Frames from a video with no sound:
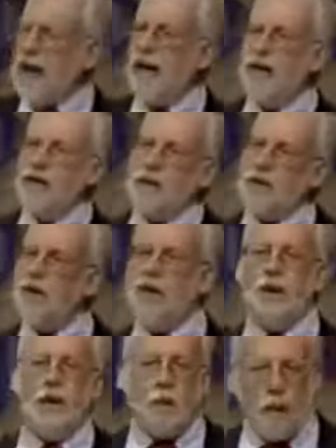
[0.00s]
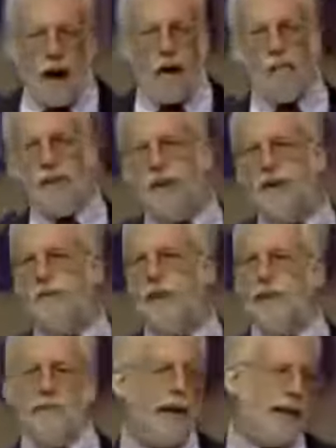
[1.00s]
And there are certain requirements to
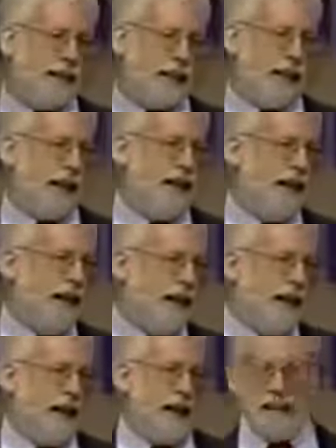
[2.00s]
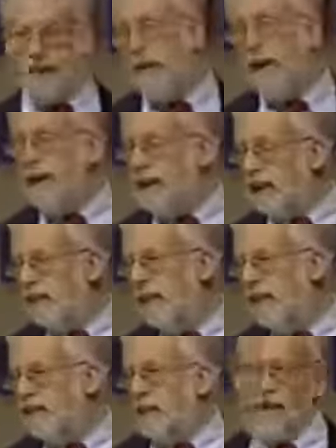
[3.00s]
be a mason. And this might sound
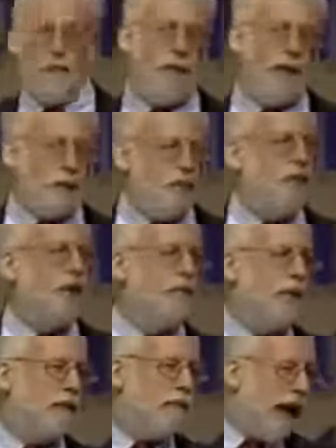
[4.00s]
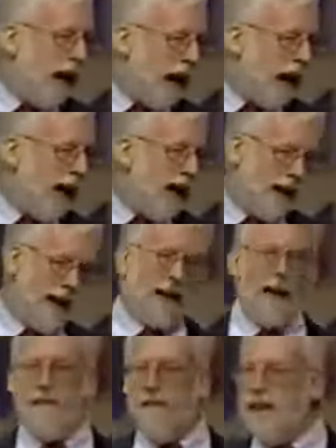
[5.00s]
self-evident, but you're supposed to be a man.
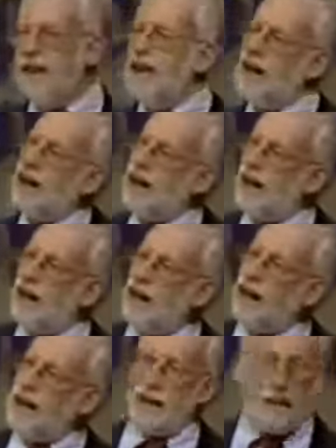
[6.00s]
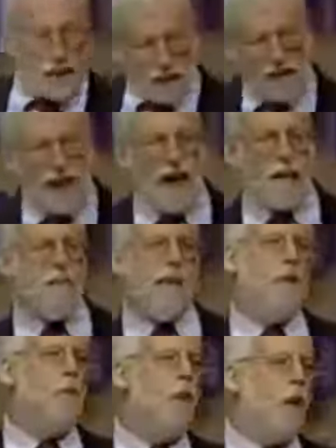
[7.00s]
I mean, uh, you're, you can not
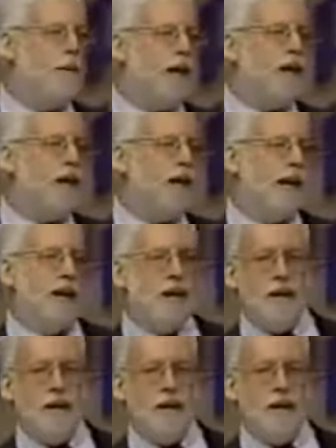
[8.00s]
be a woman.